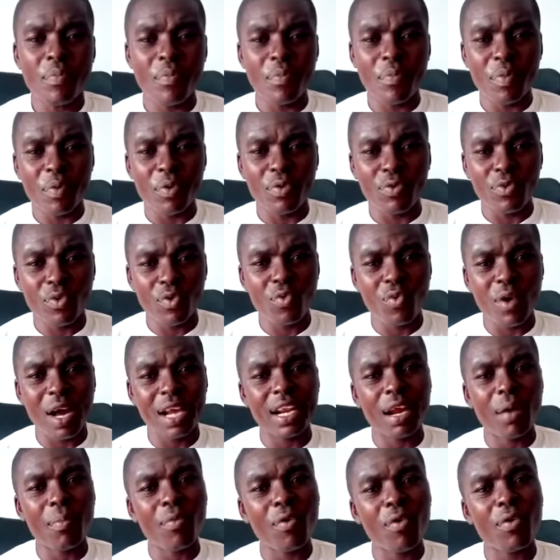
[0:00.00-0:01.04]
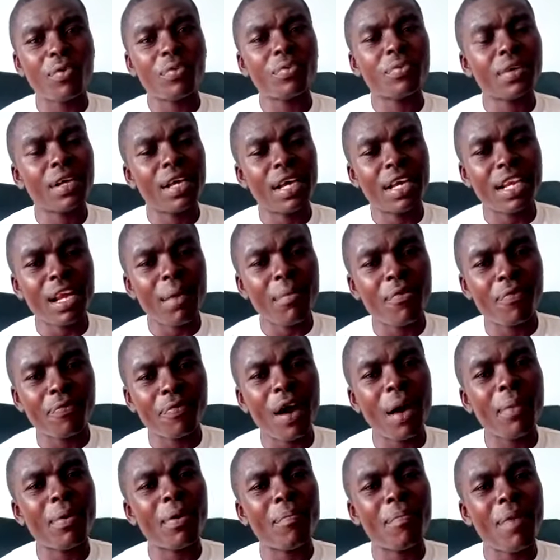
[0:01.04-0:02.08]
We two one among, and I'm a
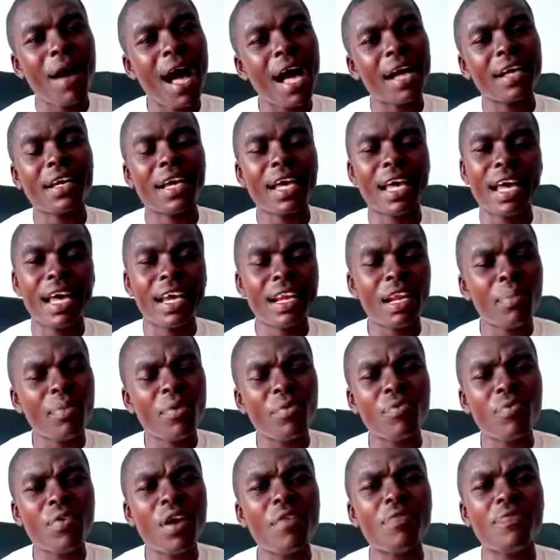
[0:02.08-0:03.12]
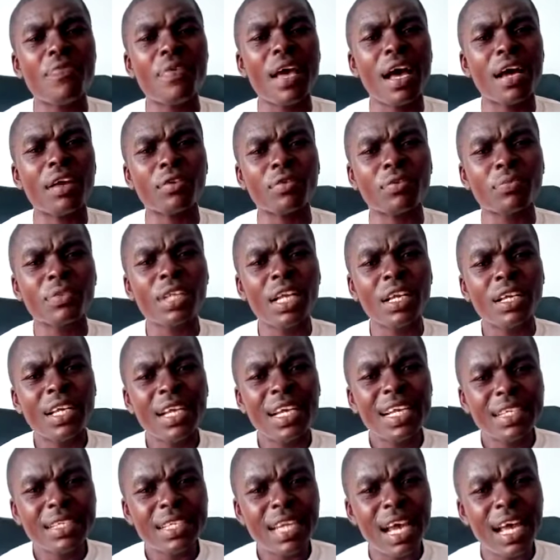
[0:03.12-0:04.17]
farmer bag, and I'm a refiano.
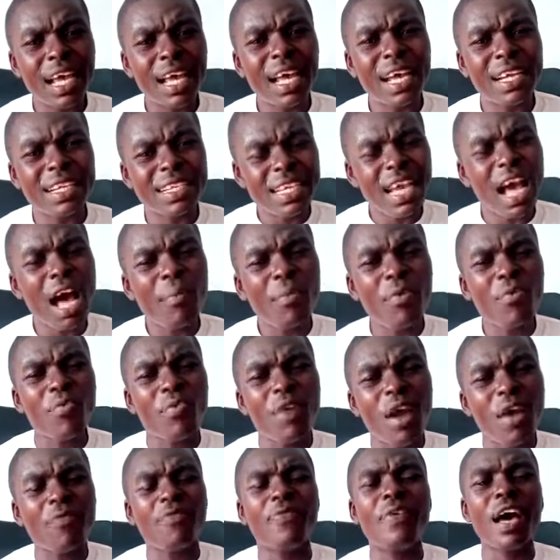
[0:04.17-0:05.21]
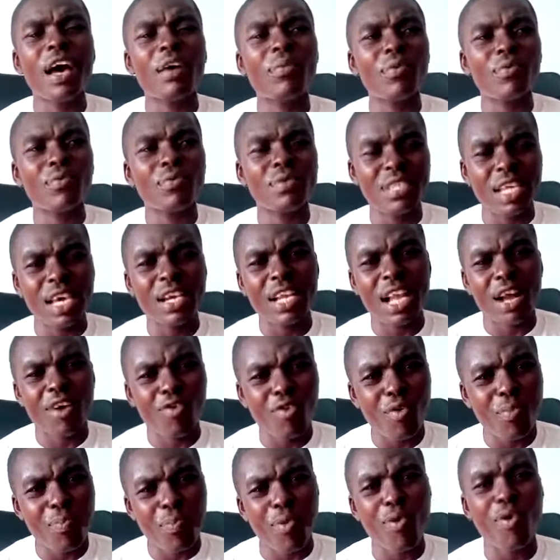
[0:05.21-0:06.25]
That a damn refiano who said
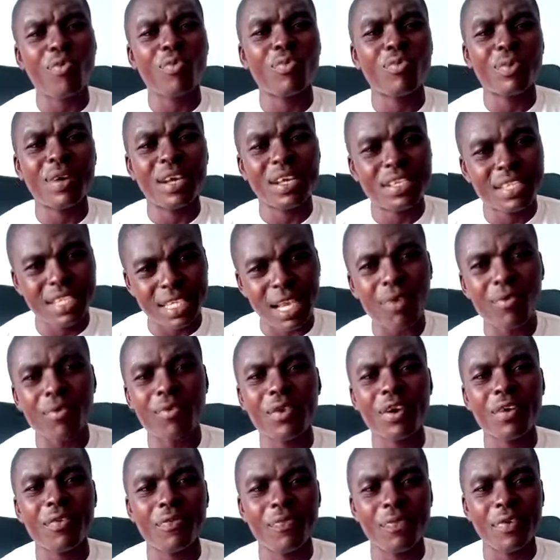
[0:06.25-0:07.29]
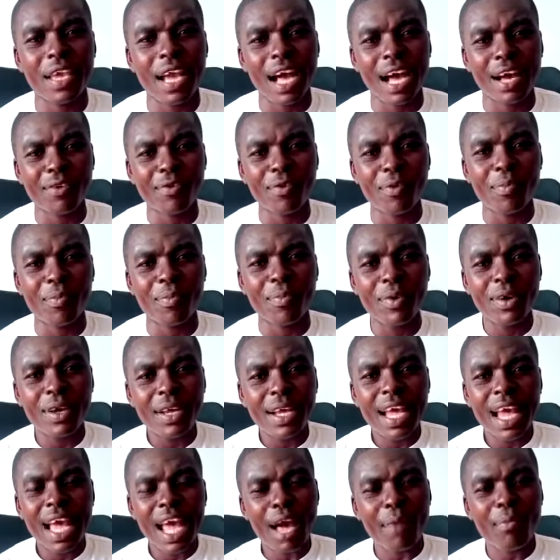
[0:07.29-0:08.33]
Uncle Pong and Saudi Fiano,
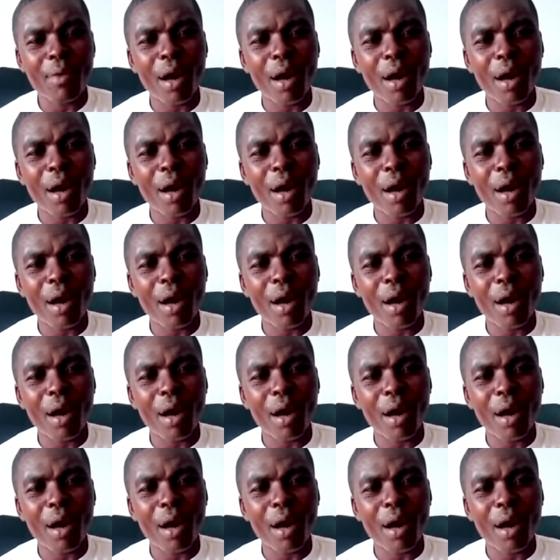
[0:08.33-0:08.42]
and